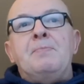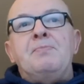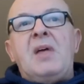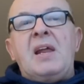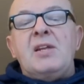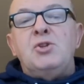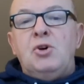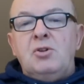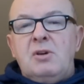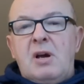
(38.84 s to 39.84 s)
that I'd
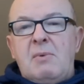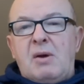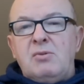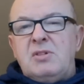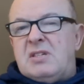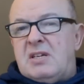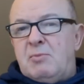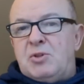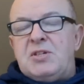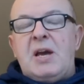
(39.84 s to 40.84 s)
done about 6
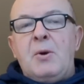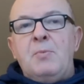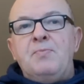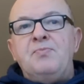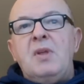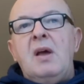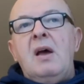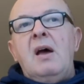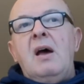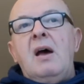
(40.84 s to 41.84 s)
months ago.
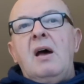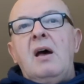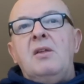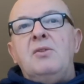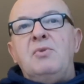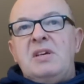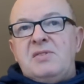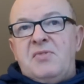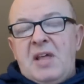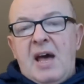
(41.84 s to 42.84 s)
The
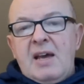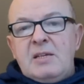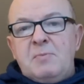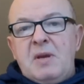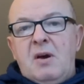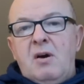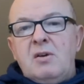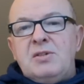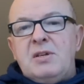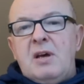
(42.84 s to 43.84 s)
reason for that is
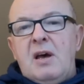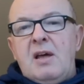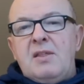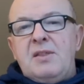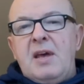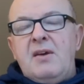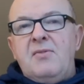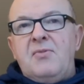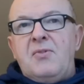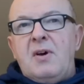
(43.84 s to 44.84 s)
because
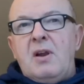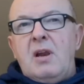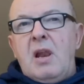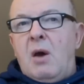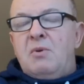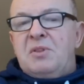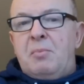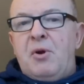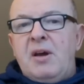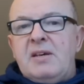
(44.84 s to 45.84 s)
they've lowered the
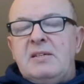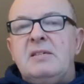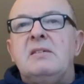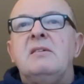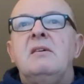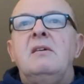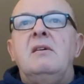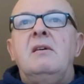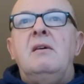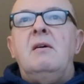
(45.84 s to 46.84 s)
price
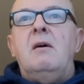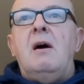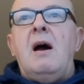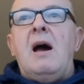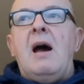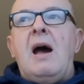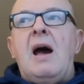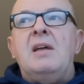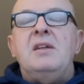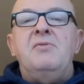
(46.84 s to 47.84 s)

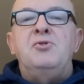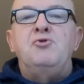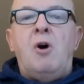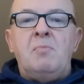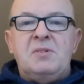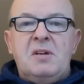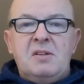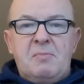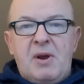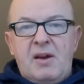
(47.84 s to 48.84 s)
and they've dropped
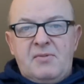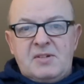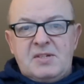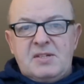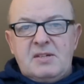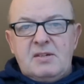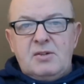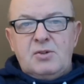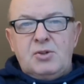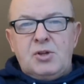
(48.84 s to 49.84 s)
the breakfast.
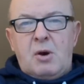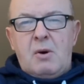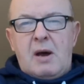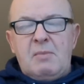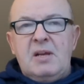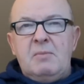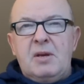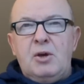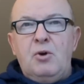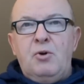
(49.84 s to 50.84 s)
So I'm a little
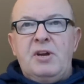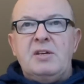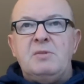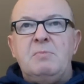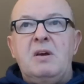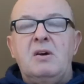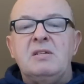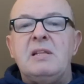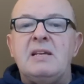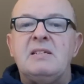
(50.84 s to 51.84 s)
bit curious
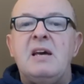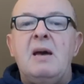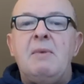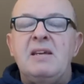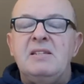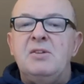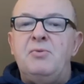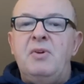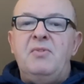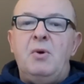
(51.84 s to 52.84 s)
because last time I did a
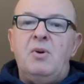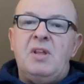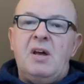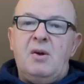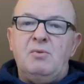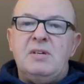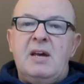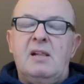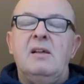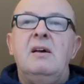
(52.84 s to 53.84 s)
review on that
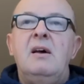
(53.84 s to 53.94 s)
hotel,